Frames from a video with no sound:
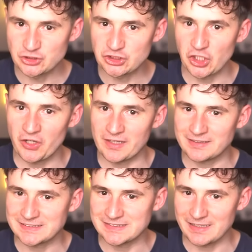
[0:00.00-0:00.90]
sure that
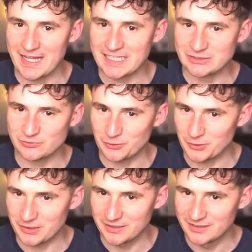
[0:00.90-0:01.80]
this is the last
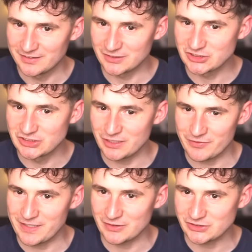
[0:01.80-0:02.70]
floor. There's
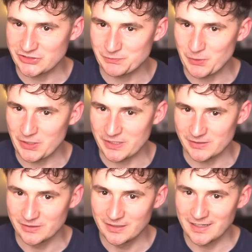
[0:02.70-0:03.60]
nothing else to put here.